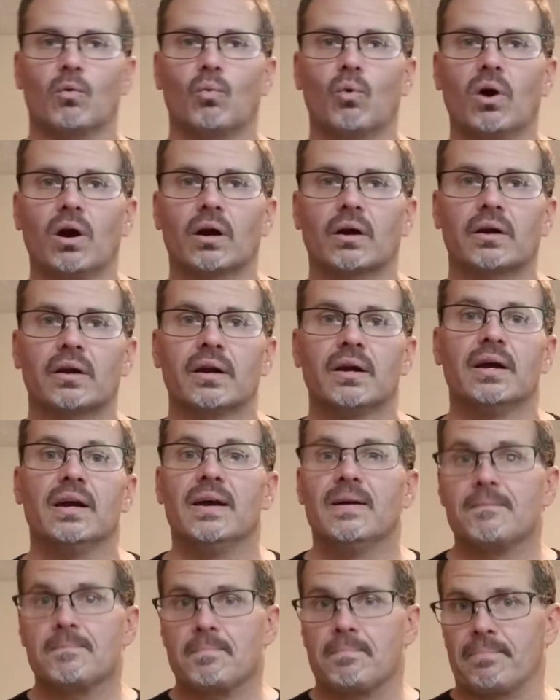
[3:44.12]
work
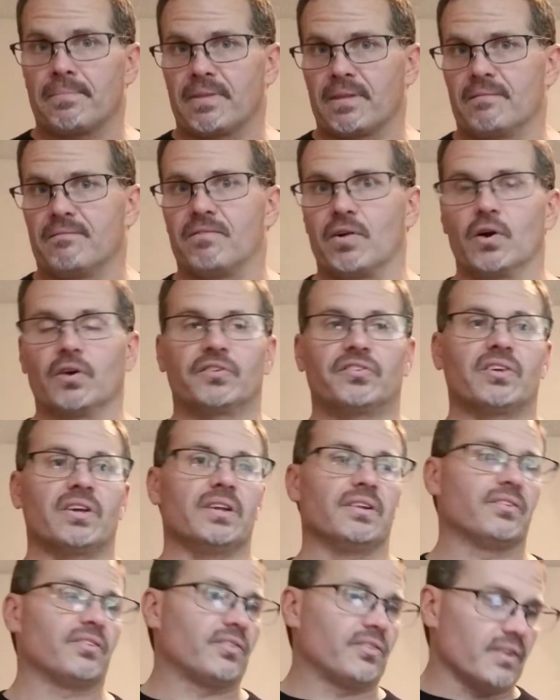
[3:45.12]

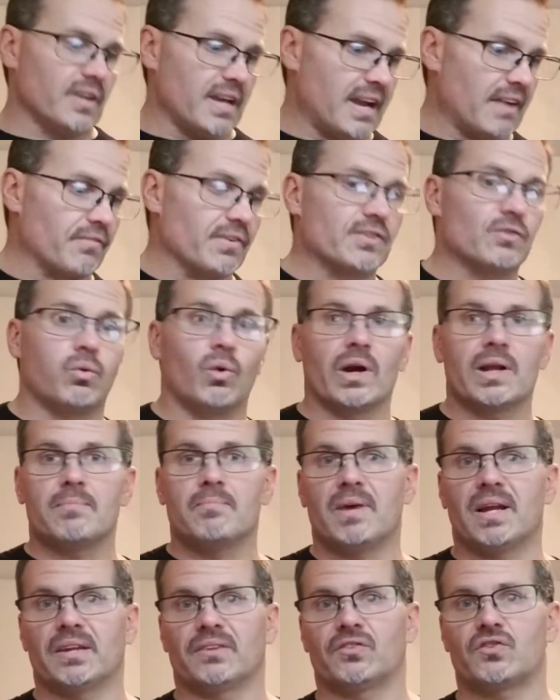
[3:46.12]
versus every 20
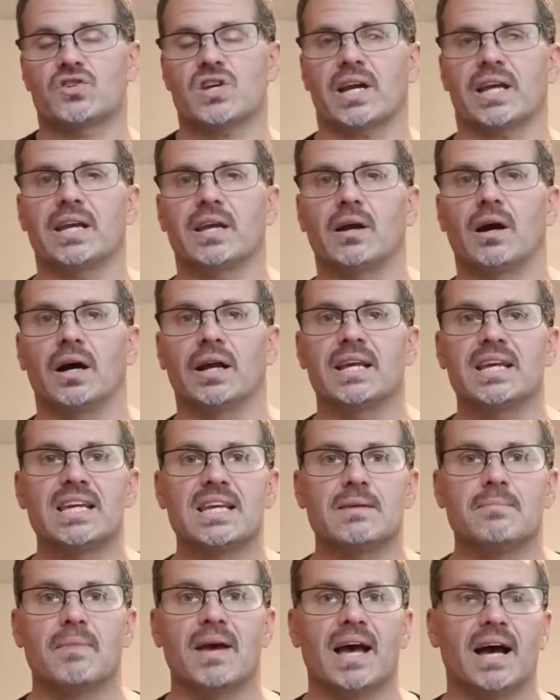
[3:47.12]
minutes checking on
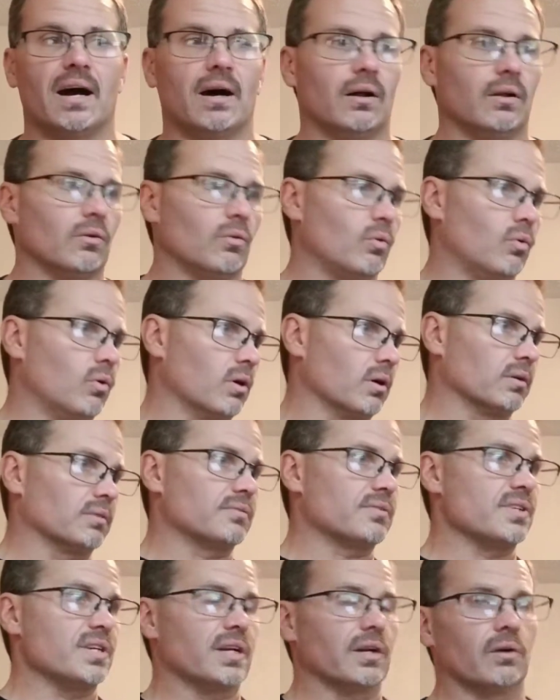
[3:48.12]
email or,
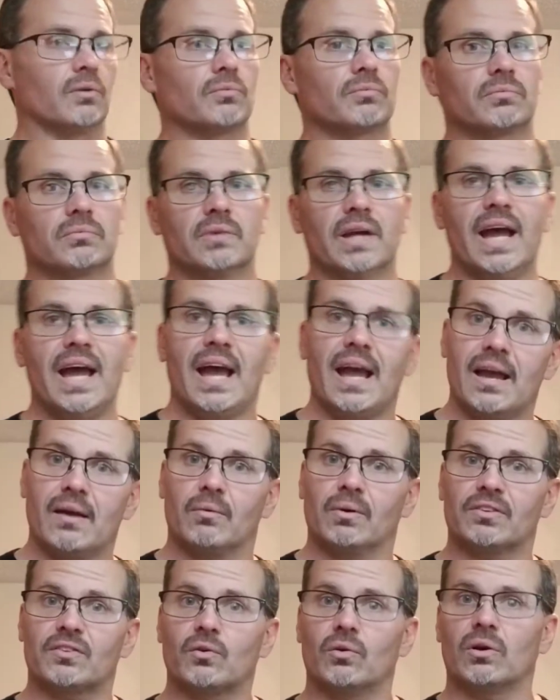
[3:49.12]
hey,
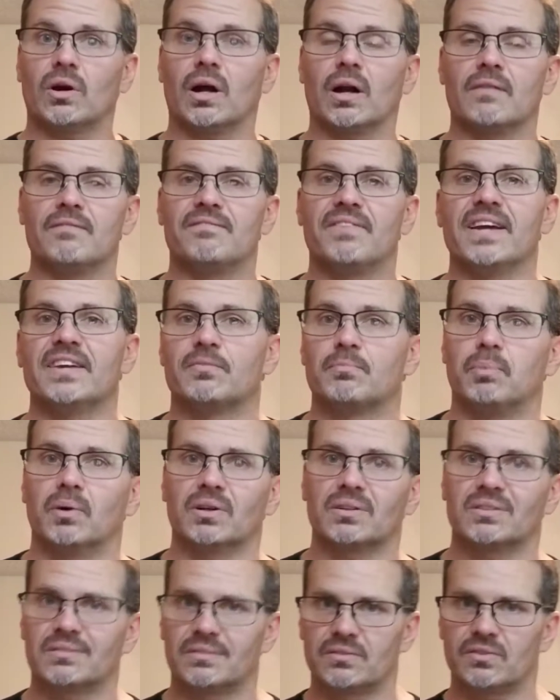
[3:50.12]
what's going on
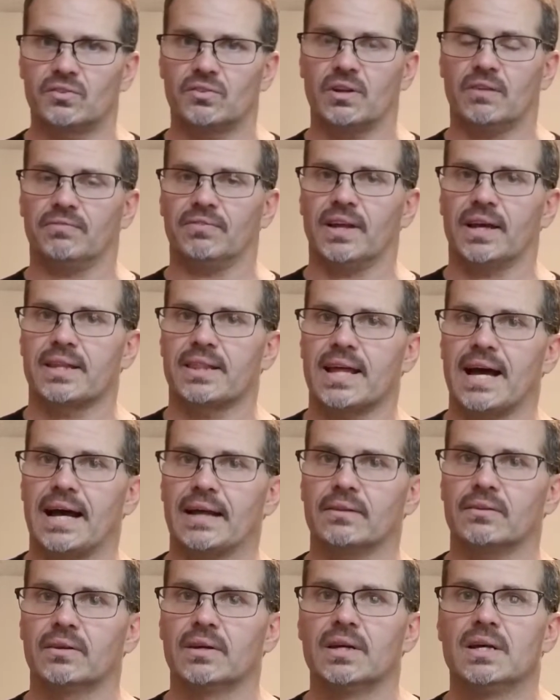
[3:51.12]
Facebook, stuff like
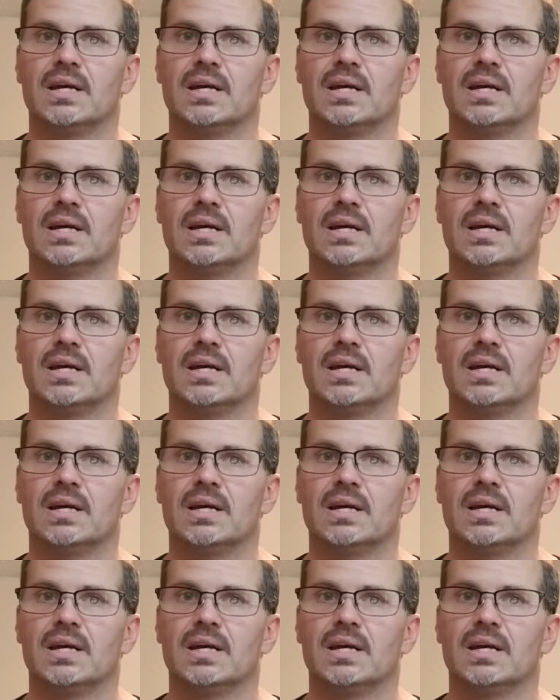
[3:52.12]
that.